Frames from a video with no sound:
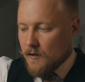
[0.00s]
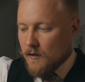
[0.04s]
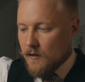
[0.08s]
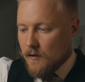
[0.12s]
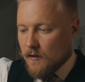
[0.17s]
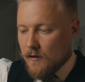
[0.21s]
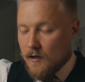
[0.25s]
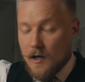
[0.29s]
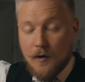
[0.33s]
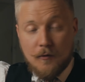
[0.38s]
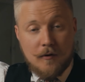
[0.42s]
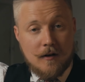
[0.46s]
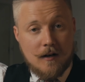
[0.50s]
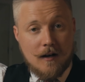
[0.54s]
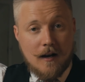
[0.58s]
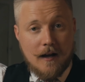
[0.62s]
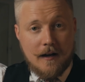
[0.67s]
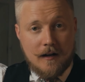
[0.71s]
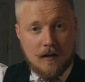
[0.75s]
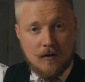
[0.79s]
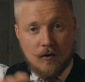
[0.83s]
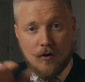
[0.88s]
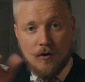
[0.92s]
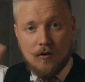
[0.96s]
I really
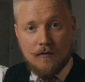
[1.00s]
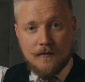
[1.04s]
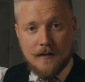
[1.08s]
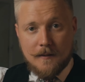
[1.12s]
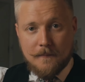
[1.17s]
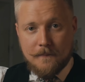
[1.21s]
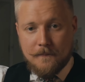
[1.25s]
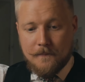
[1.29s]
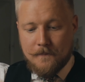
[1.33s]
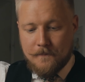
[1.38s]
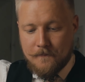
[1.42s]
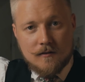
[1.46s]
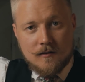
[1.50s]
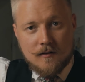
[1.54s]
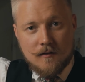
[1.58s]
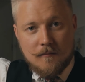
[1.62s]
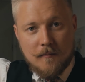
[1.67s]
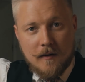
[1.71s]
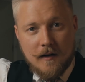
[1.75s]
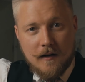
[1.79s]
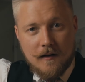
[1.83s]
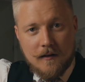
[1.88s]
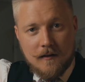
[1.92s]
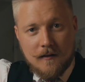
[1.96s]
like all of them.
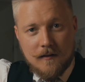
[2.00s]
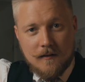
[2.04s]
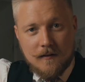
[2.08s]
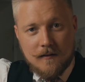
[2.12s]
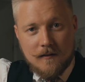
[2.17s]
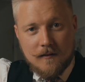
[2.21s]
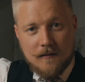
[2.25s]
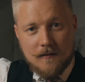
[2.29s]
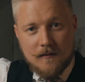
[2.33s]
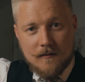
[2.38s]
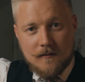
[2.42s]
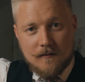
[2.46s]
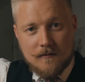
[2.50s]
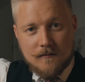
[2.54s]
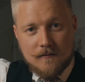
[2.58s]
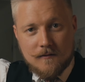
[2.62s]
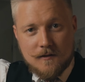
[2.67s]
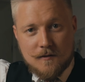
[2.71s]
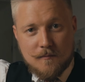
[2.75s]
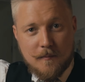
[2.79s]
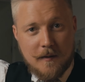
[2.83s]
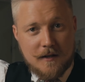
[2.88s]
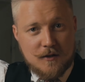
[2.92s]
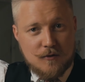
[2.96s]
My
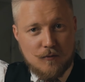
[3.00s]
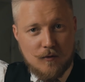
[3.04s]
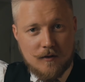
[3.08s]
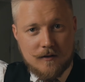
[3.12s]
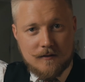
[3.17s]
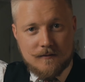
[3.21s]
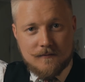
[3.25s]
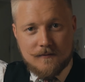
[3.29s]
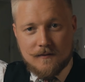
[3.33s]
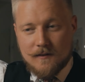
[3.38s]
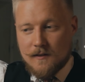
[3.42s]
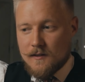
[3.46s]
special one,